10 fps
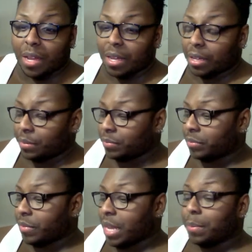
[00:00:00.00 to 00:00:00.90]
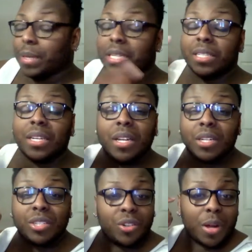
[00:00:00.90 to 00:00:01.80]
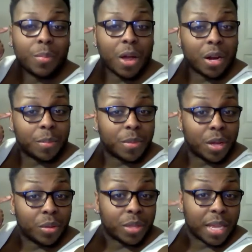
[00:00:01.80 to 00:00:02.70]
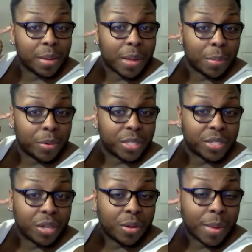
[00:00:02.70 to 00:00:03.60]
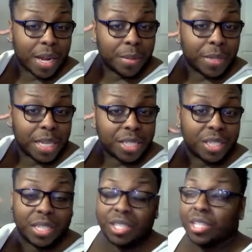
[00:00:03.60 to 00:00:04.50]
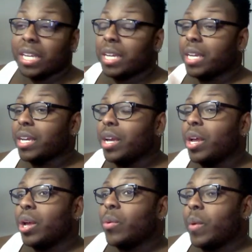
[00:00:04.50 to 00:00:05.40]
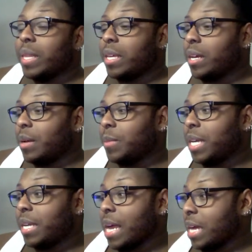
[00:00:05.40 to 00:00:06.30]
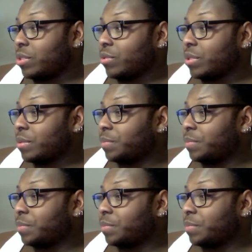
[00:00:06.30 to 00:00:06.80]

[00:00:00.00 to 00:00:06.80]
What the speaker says: And plus, Joy brought up the whole thing about Briscoe, about him allegedly cheating with Nikki Naturals.